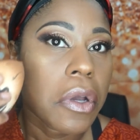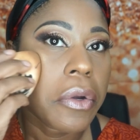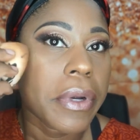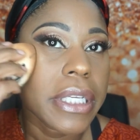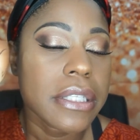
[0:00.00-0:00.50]

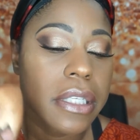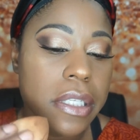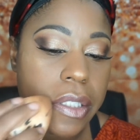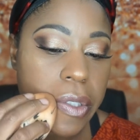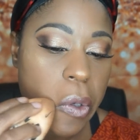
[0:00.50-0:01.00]

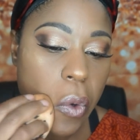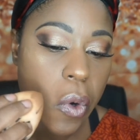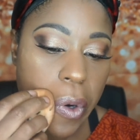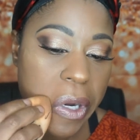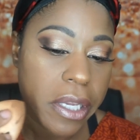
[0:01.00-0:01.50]
creases
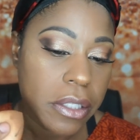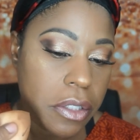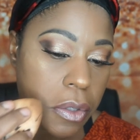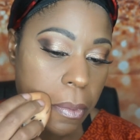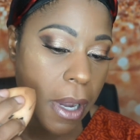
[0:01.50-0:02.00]
or
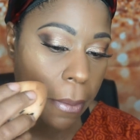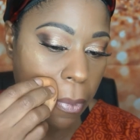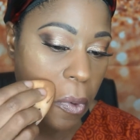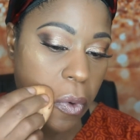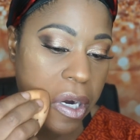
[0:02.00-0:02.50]
into my
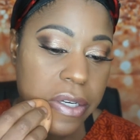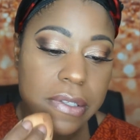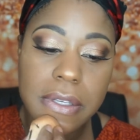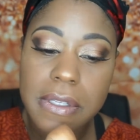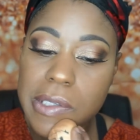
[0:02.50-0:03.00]

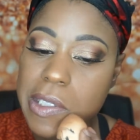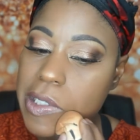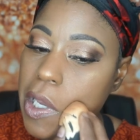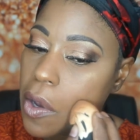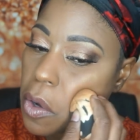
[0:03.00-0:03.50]
pores.
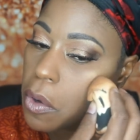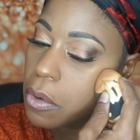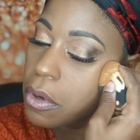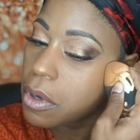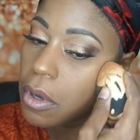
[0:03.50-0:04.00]

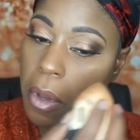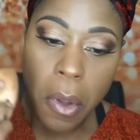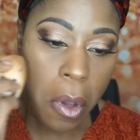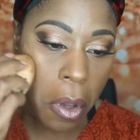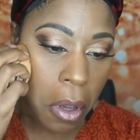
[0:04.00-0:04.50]
So
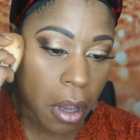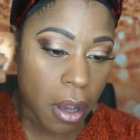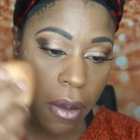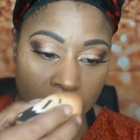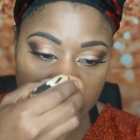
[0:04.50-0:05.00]

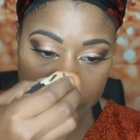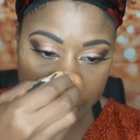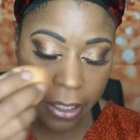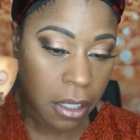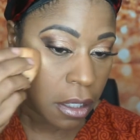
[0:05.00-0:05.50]

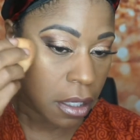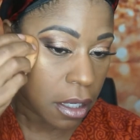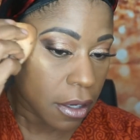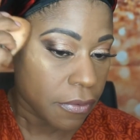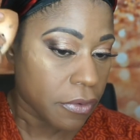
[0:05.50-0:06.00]
hopefully
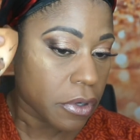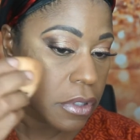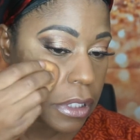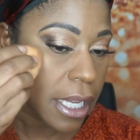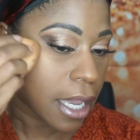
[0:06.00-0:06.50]
a
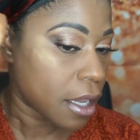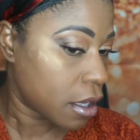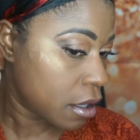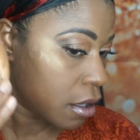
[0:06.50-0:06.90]
full day